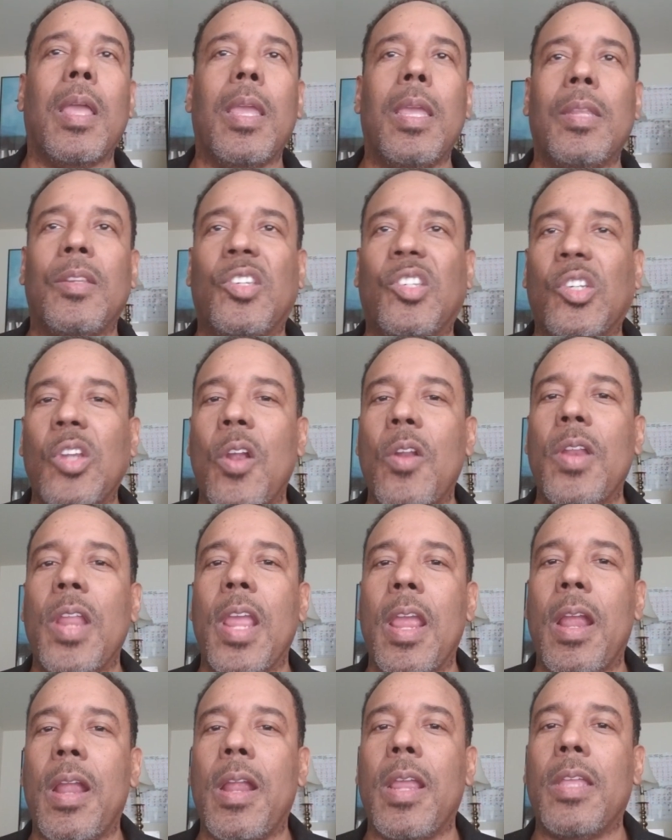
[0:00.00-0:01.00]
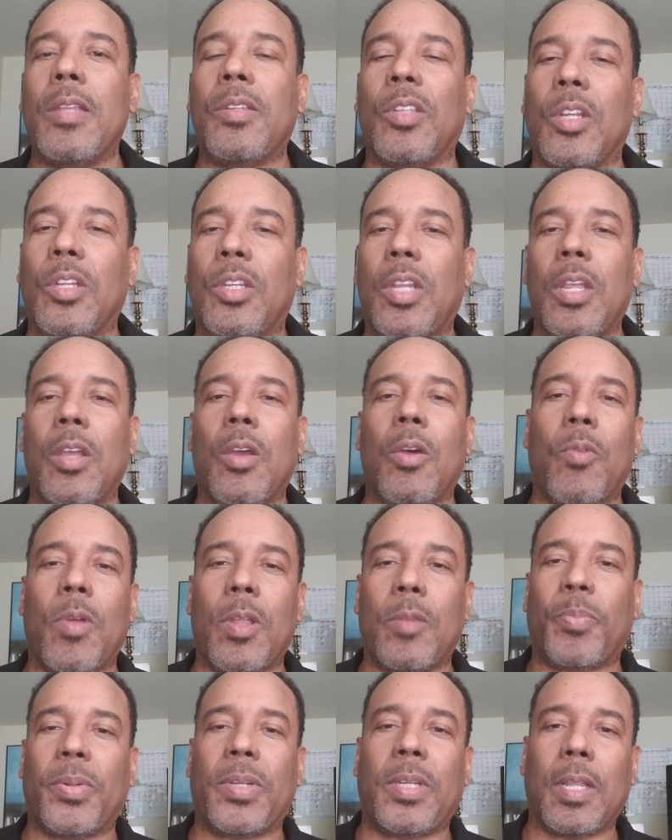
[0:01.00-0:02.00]
in certain areas to deal
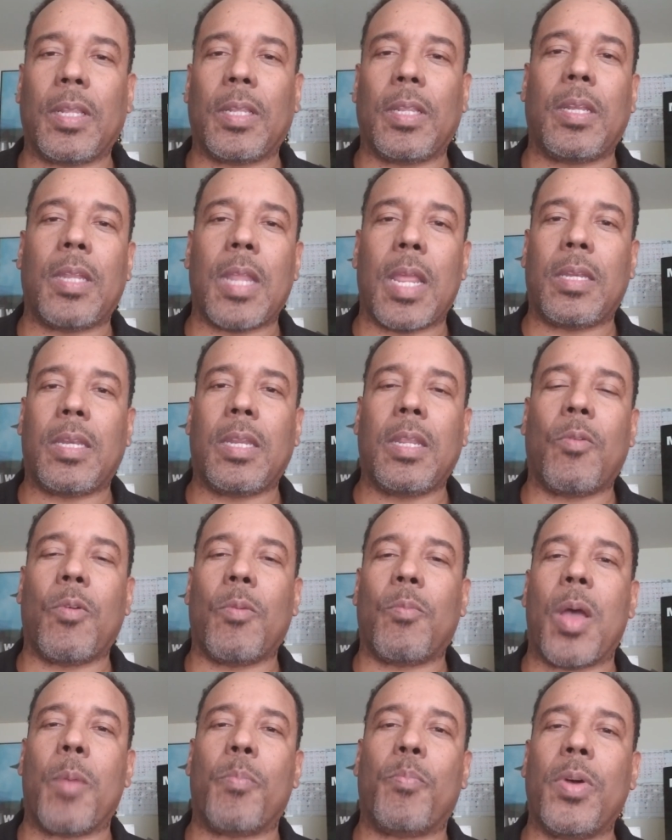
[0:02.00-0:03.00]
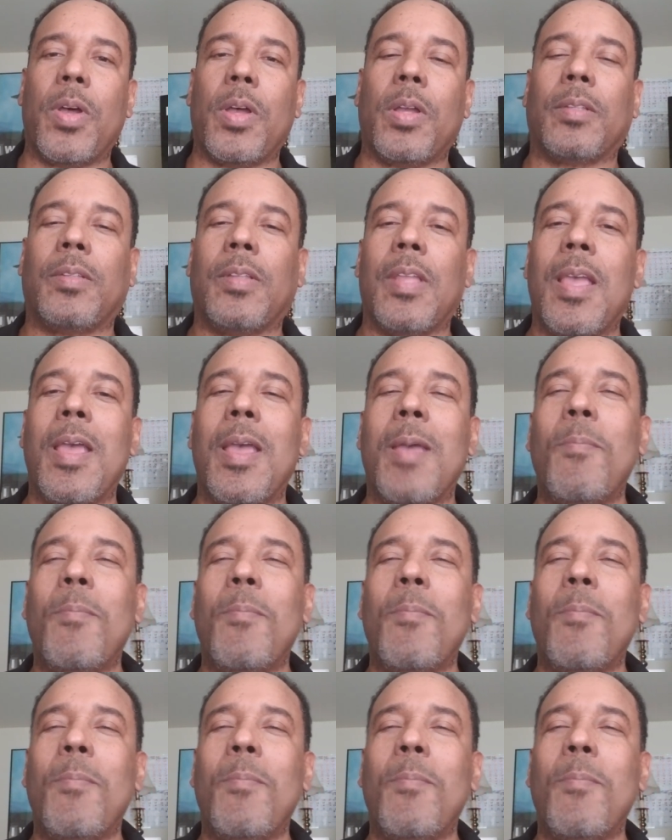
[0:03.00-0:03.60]
with, particularly that deal with my books,